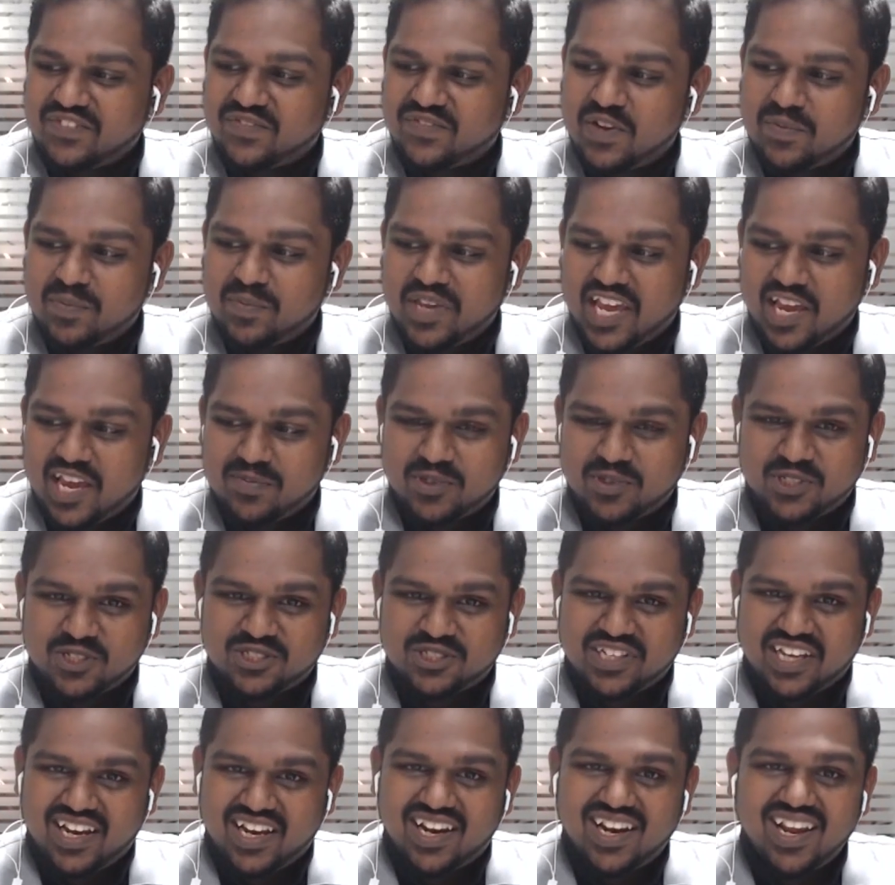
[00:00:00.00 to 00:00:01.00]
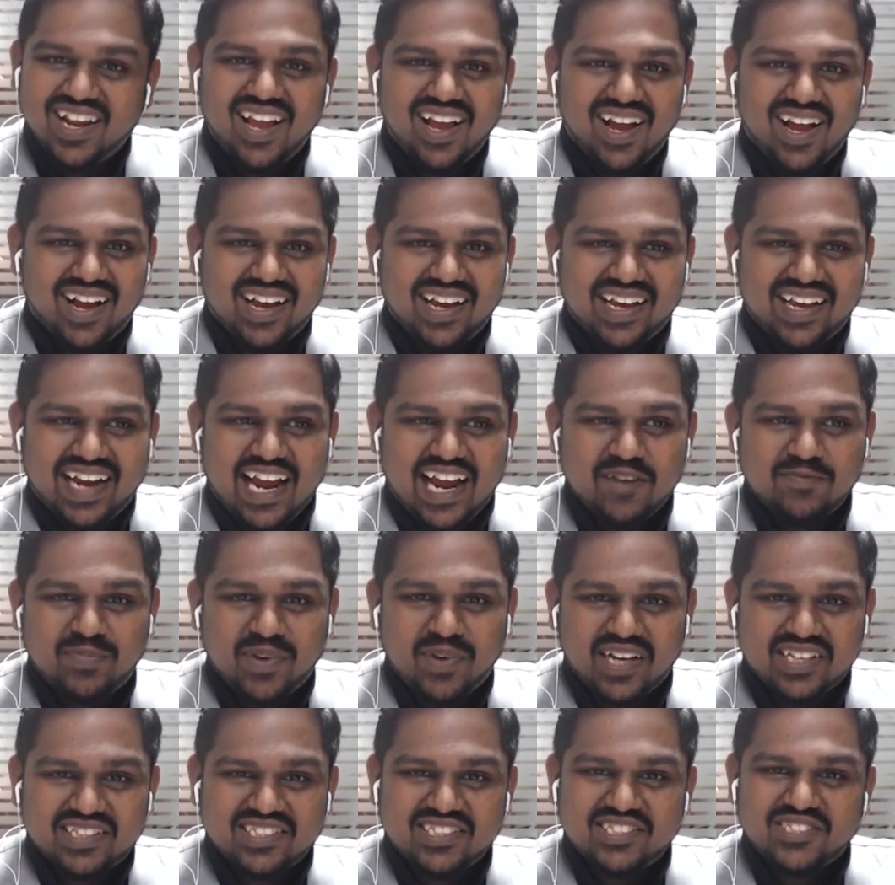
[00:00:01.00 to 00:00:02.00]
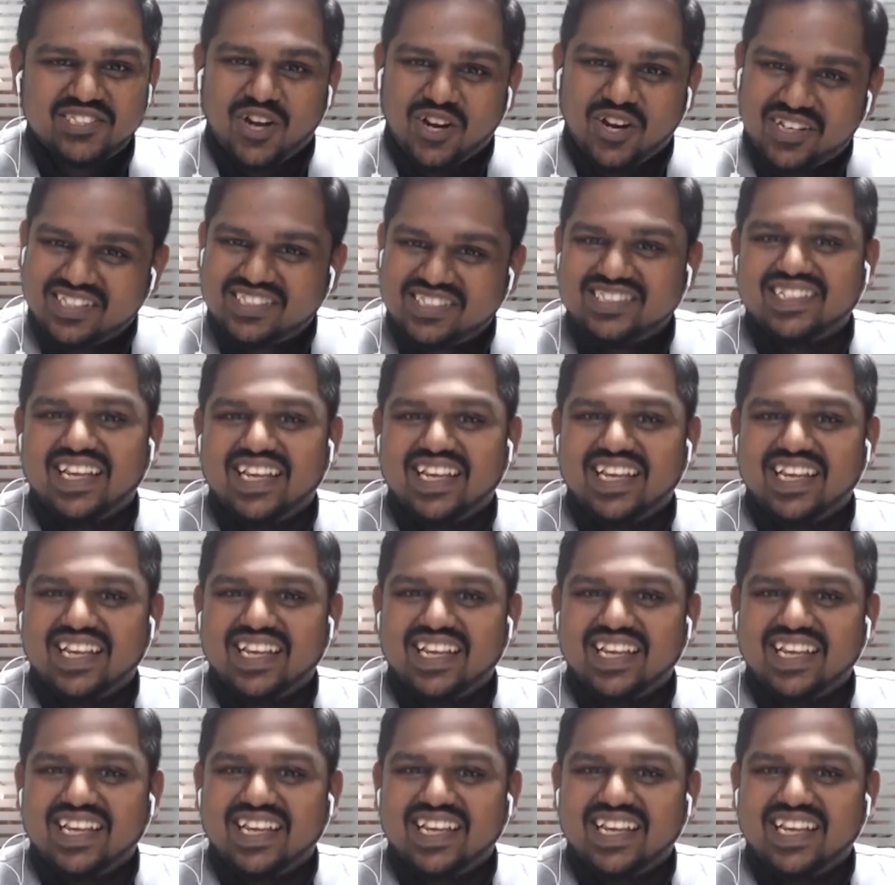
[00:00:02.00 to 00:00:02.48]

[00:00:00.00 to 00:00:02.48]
will be able to tell a grandpa's taught us